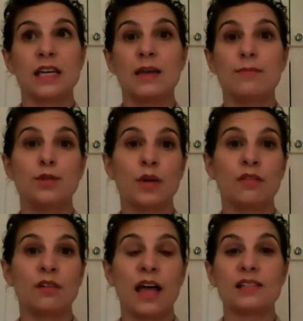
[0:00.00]
to keep
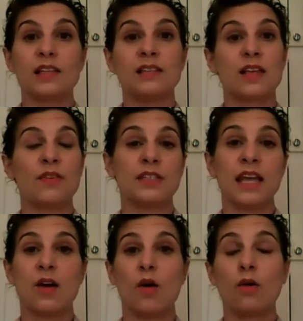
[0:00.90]
doing the lessons and then
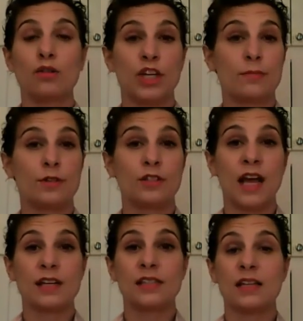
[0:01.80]
take a whole chapter
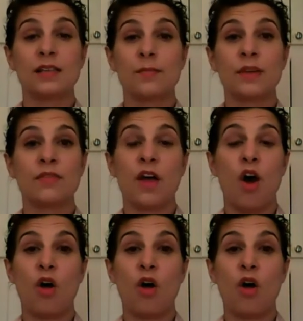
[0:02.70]
test on something they